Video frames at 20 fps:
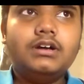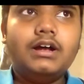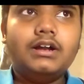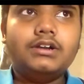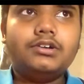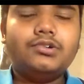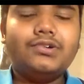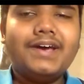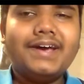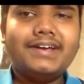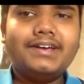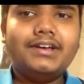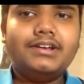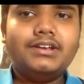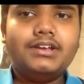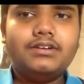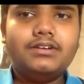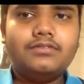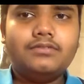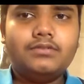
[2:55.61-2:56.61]
a
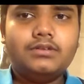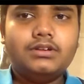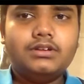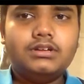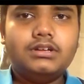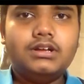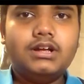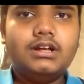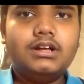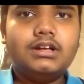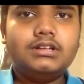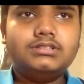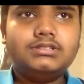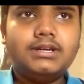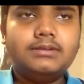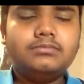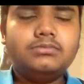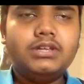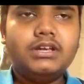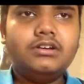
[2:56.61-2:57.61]
tracking device,
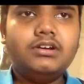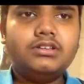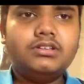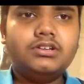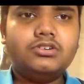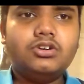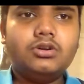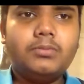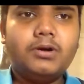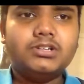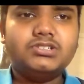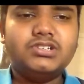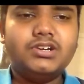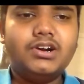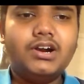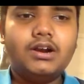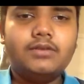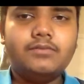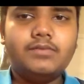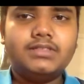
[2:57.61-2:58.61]
something on the robot's
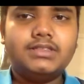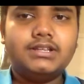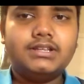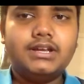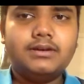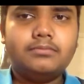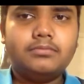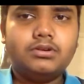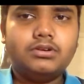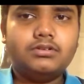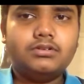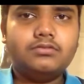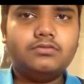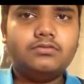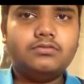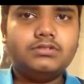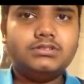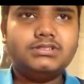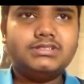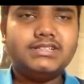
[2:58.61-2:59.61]
arm with the number
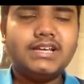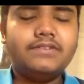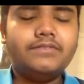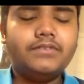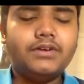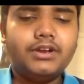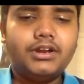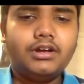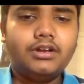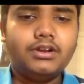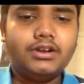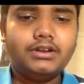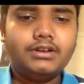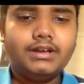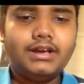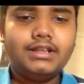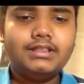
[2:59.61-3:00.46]
7 on it.